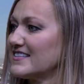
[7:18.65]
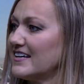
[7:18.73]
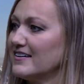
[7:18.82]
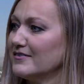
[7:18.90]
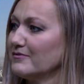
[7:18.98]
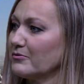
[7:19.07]

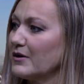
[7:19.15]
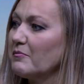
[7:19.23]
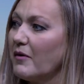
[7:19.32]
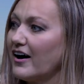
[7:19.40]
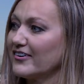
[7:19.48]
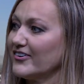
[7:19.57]
They
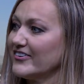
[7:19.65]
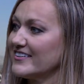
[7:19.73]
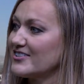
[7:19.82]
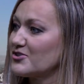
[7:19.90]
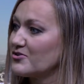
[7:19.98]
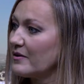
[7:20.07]
remodeled
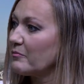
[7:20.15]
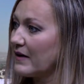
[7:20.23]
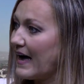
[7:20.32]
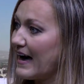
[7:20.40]
the strip,